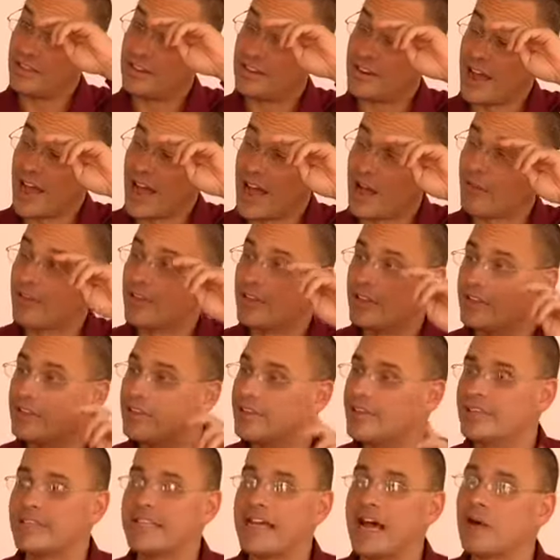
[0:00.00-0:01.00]
how
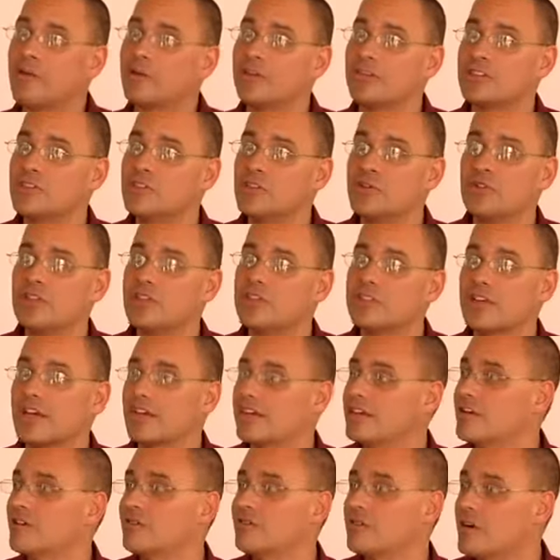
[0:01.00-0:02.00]
the Taoists knew this, I
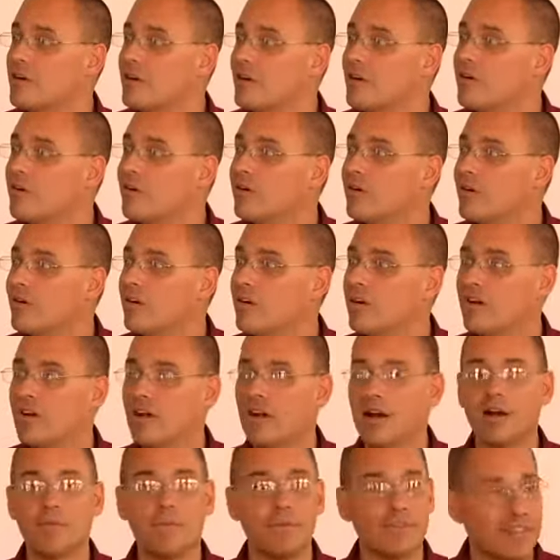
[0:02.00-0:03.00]
don't know.
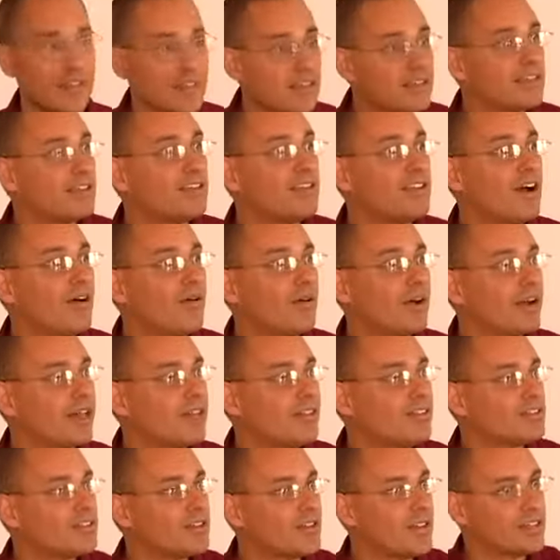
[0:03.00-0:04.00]
But they did know it.
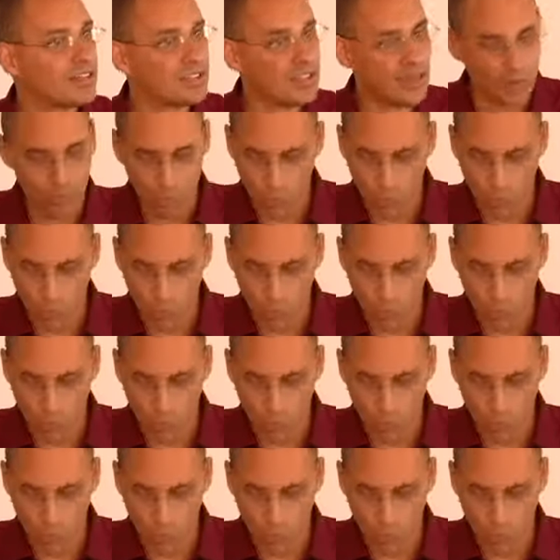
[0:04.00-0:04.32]
And so they said